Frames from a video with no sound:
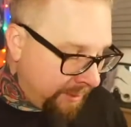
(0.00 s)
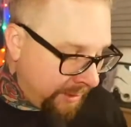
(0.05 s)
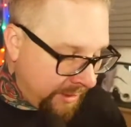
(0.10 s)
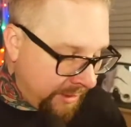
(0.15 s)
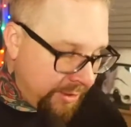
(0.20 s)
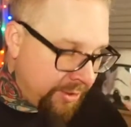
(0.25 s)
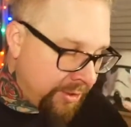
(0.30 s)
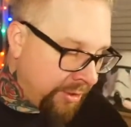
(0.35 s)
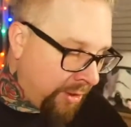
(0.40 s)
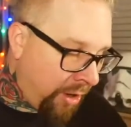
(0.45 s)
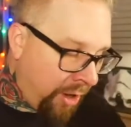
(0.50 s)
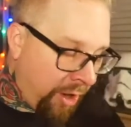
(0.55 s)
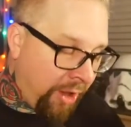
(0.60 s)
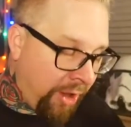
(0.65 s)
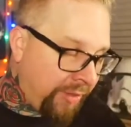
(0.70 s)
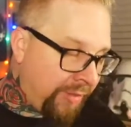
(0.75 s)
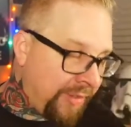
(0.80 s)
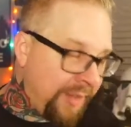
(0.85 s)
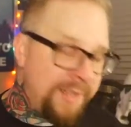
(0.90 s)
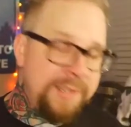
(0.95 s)
but these are
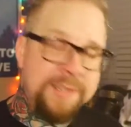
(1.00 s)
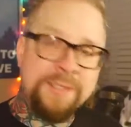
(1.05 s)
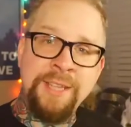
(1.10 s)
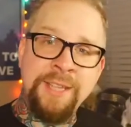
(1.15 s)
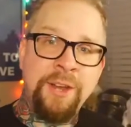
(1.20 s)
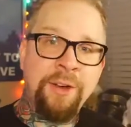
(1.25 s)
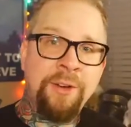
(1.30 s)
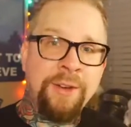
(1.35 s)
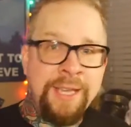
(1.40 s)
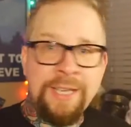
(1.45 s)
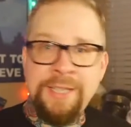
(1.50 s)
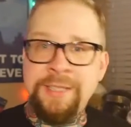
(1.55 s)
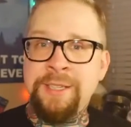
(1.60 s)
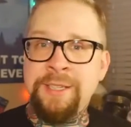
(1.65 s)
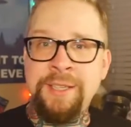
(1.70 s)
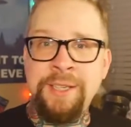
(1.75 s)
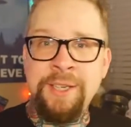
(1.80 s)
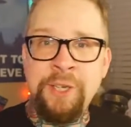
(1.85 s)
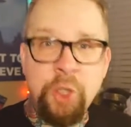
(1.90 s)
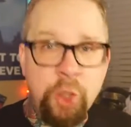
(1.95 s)
all things that are
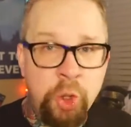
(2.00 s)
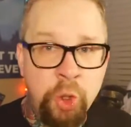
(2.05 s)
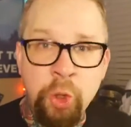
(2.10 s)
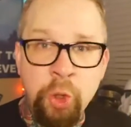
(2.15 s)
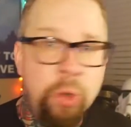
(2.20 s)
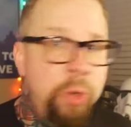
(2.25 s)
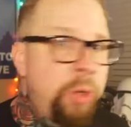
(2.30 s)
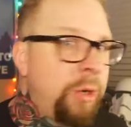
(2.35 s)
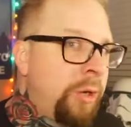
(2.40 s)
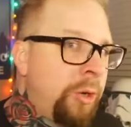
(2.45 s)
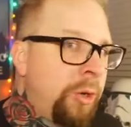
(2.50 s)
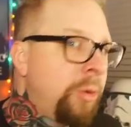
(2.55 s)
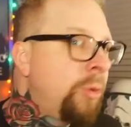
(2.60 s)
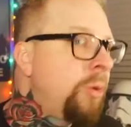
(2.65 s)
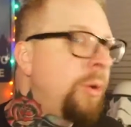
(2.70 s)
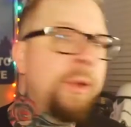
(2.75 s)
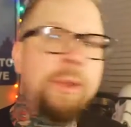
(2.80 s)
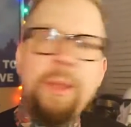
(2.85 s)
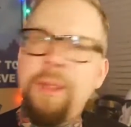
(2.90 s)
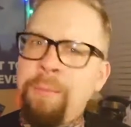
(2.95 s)
easily
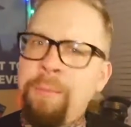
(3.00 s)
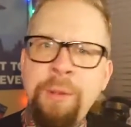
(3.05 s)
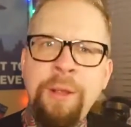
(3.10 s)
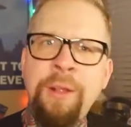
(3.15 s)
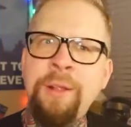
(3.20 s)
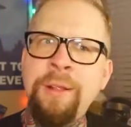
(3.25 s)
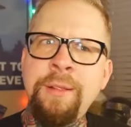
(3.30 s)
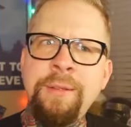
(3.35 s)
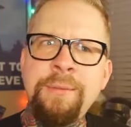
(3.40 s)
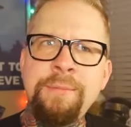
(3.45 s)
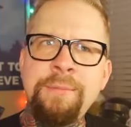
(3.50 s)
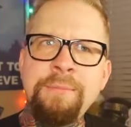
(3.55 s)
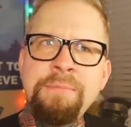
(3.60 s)
Googleable.